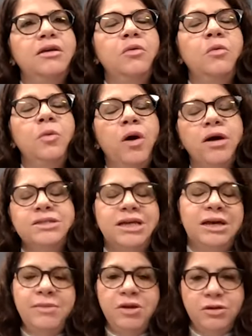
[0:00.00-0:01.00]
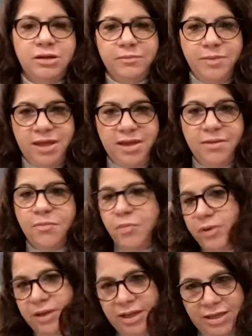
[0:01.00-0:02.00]
what I'm gonna be
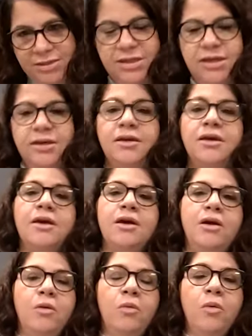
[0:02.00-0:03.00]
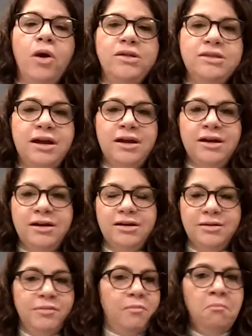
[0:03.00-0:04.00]
planting. What
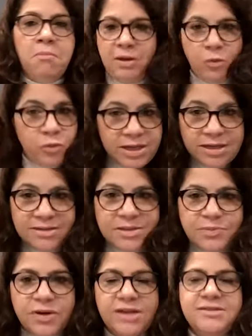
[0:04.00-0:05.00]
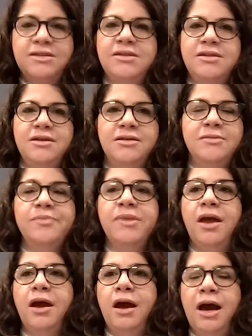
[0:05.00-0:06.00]
are my weeds present here?
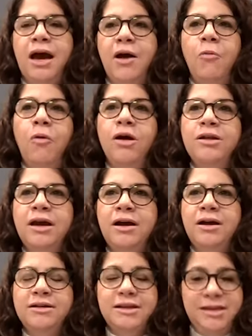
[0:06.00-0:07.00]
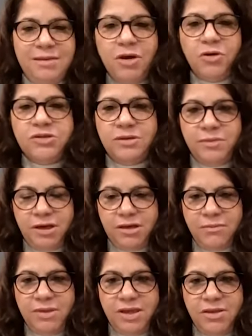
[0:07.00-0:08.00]
What are the chemicals I'm
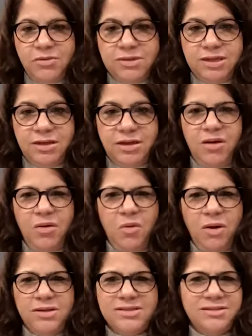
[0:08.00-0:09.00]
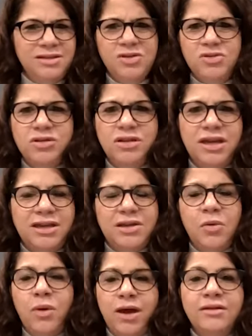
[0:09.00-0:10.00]
gonna be using? What's usually like the
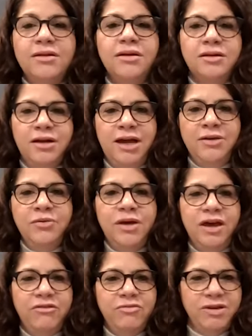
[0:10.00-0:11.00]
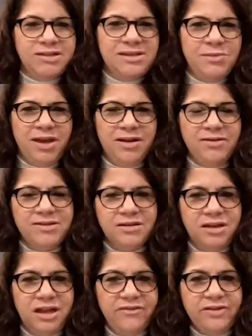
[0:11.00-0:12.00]
weather I do have, because some areas are
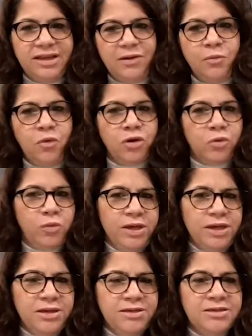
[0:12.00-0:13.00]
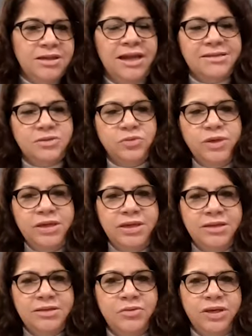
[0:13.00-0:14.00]
gonna have like more wind, less
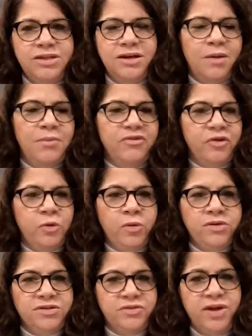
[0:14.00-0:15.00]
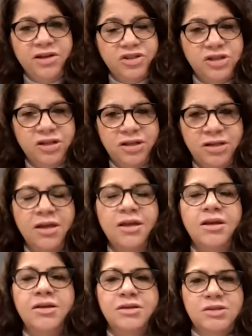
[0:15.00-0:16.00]
wind, the wind coming from one direction.
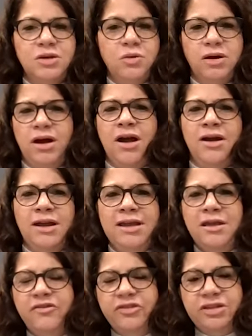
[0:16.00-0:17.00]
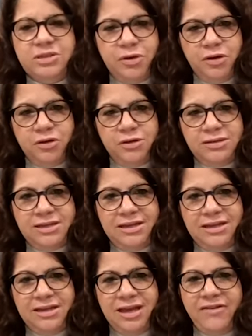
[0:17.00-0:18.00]
So are any of these products like
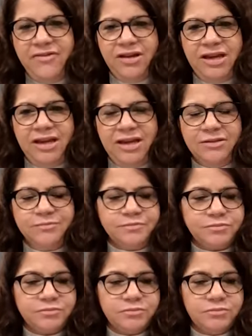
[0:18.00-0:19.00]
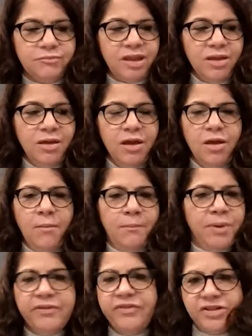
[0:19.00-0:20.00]
having any
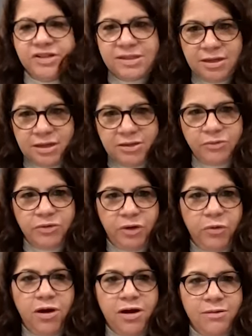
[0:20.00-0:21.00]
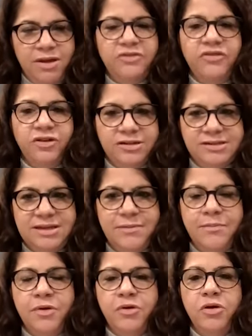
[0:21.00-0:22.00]
buffer zone requirement, for
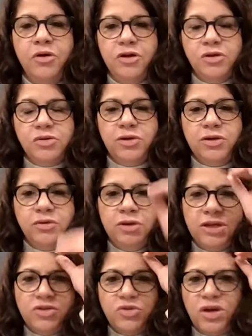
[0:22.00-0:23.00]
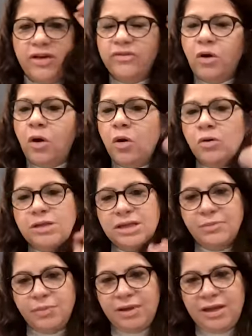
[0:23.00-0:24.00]
example? So I do need to have all
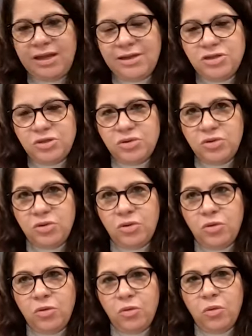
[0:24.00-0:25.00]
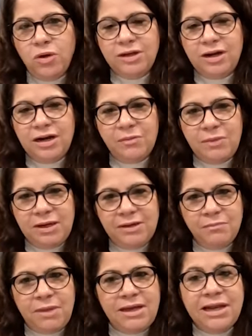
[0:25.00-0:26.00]
that planned to know what are my
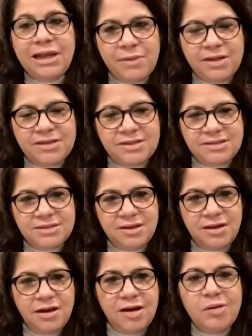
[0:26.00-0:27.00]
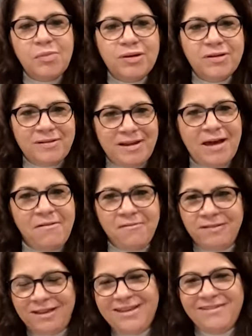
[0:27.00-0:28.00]
limits up and down,
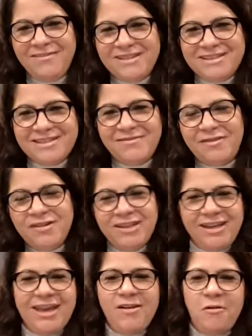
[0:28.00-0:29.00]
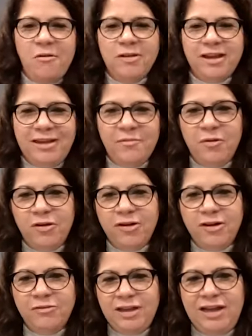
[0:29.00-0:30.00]
like what I can go like more
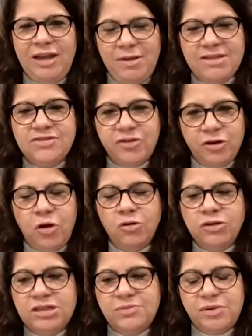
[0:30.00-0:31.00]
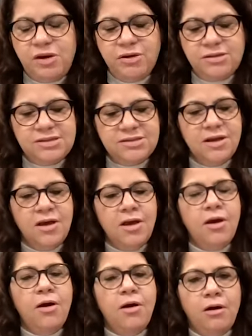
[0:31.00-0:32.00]
on the limits for all these products.
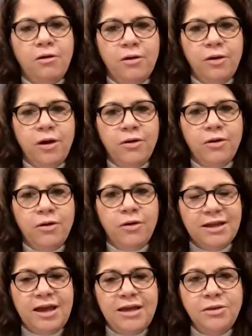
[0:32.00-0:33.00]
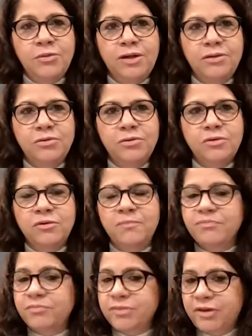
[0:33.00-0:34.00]
Oh, all right. Do I do
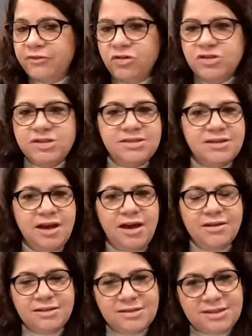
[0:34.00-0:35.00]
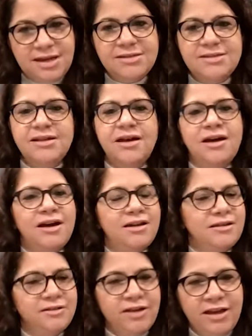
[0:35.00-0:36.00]
fungicide,
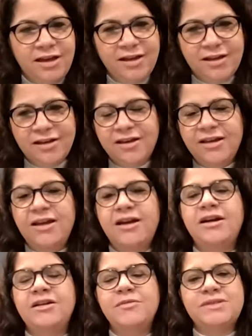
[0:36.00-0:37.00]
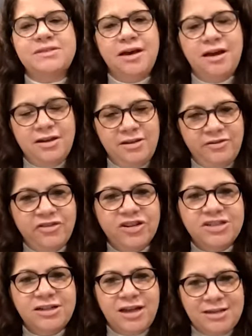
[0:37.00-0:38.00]
insecticide, herbicide, and
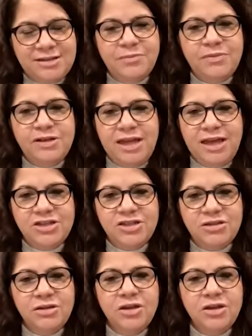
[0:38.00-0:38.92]
fertilizer application?